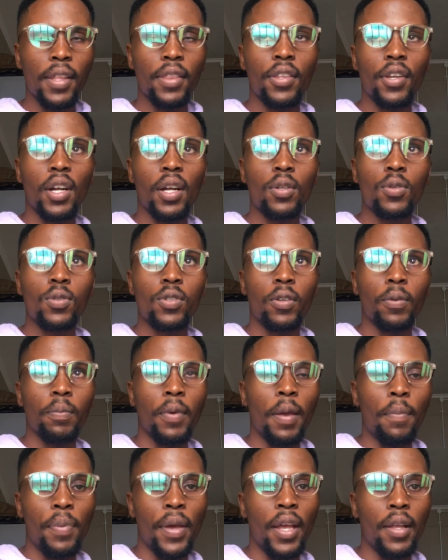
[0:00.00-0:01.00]
trousers,
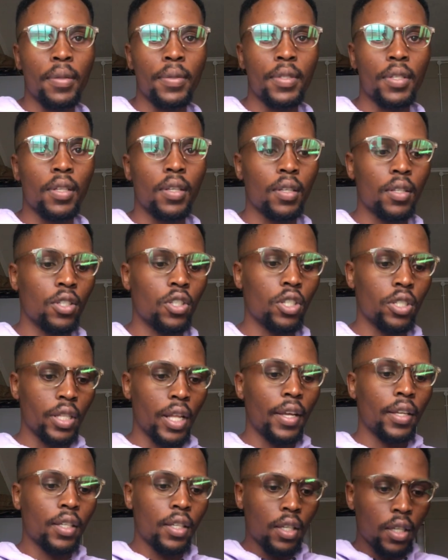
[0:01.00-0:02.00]
my pants. She's
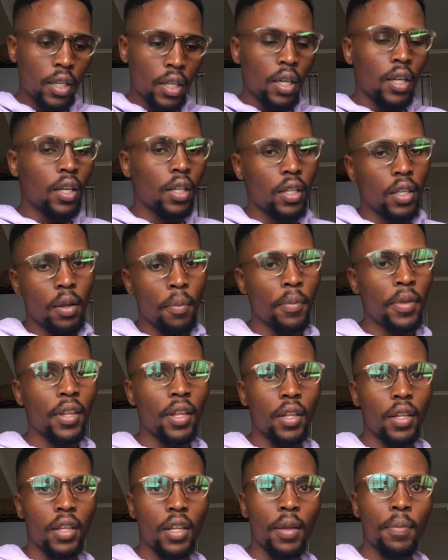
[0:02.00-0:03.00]
like, let
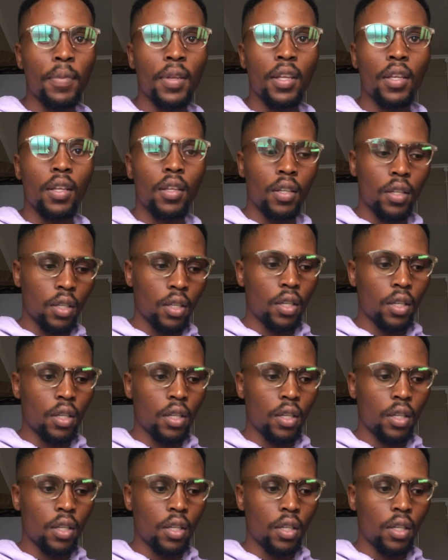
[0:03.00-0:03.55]
me